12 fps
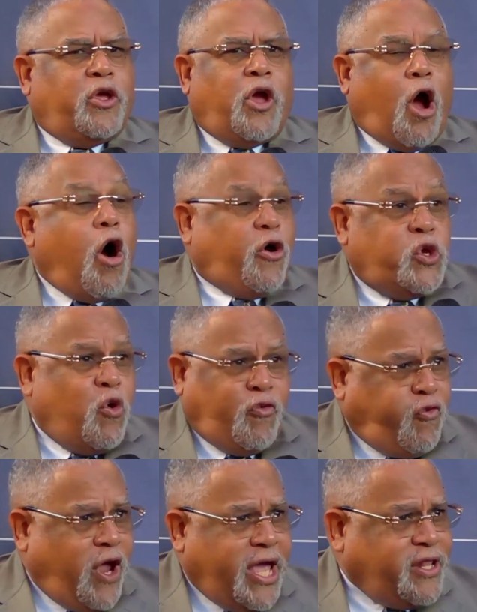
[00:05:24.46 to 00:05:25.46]
Are you
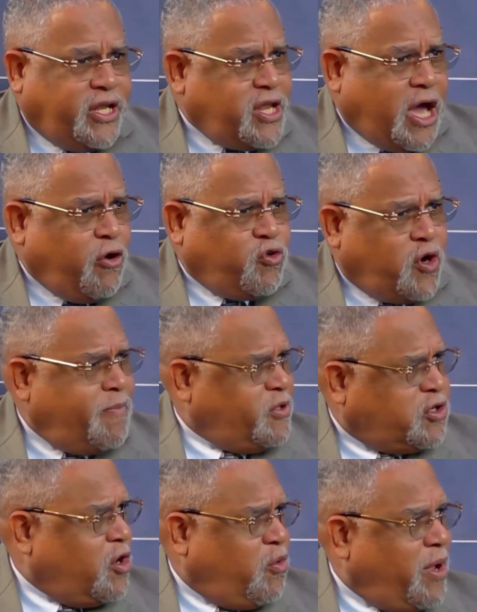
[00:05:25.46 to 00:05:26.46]
afraid that Donald Trump is
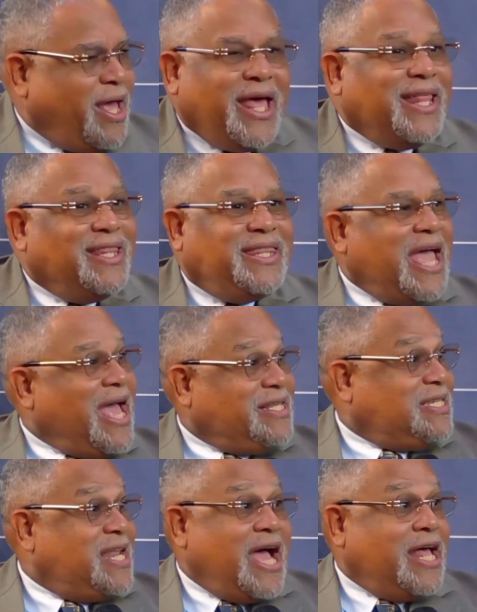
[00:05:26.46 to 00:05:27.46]
going to win?
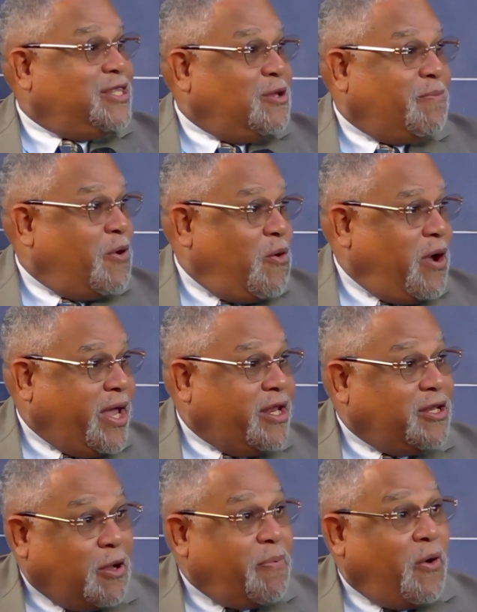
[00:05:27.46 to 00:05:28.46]
That's not the point.
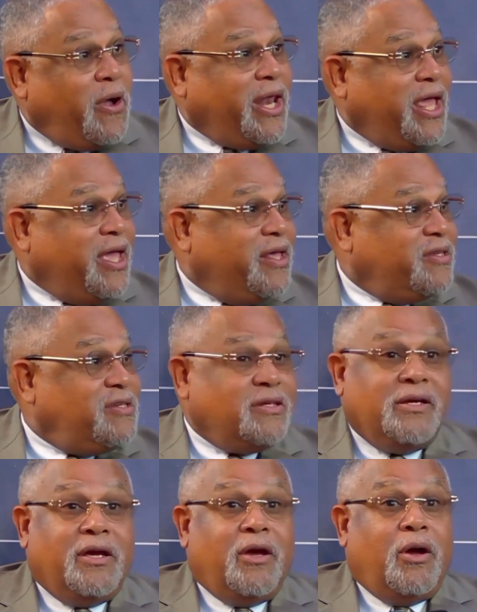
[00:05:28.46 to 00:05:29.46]
The point is,
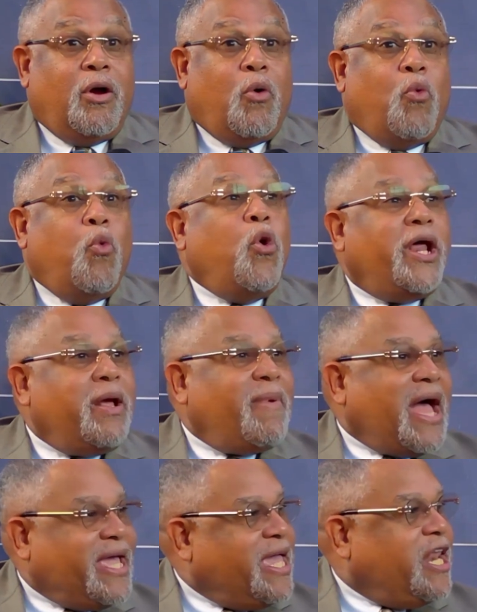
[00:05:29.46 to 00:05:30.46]
what am
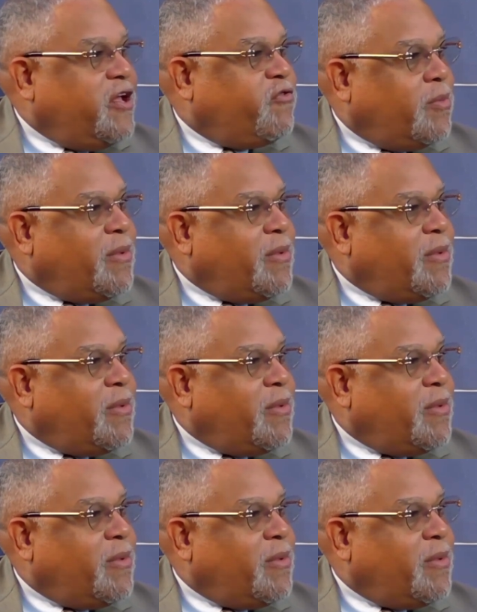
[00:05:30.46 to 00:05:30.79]
I getting for my